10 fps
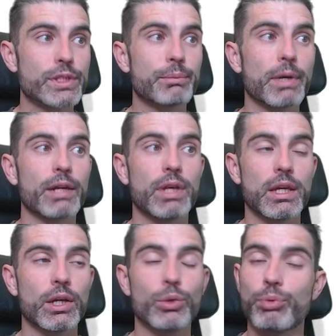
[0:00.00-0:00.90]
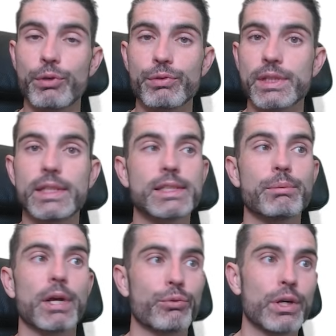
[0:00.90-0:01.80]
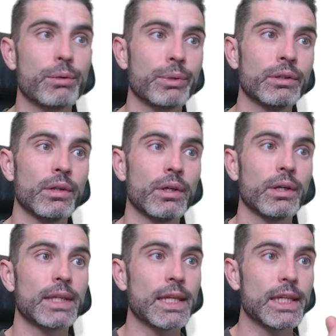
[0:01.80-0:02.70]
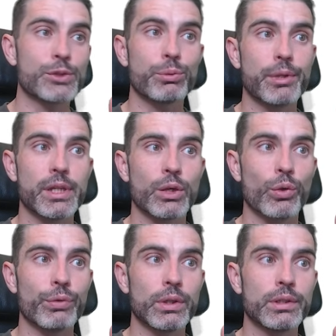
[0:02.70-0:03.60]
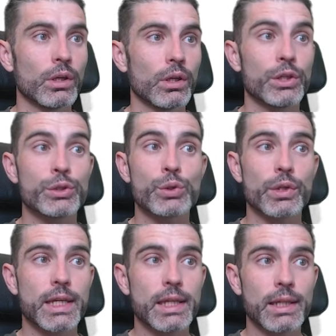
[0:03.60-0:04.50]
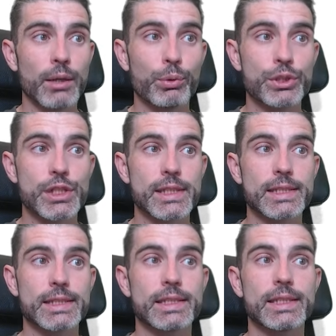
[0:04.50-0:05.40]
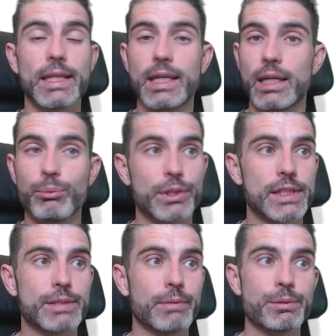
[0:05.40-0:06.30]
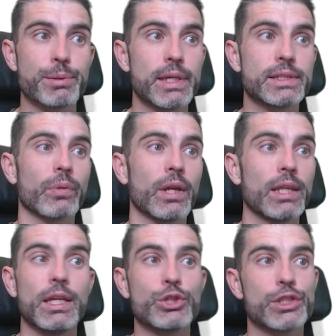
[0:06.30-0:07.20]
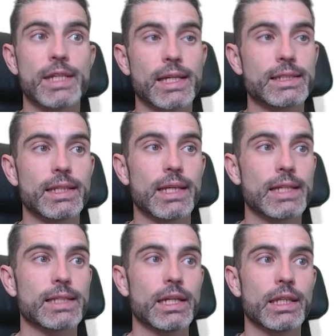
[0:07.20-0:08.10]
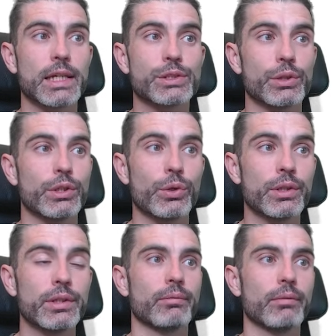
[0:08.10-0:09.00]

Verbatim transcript: some kind of key code previously in some kind of variable, then this would be the equivalent. You store the key type, which exists inside the input system namespace, and then just access it as an index on the current.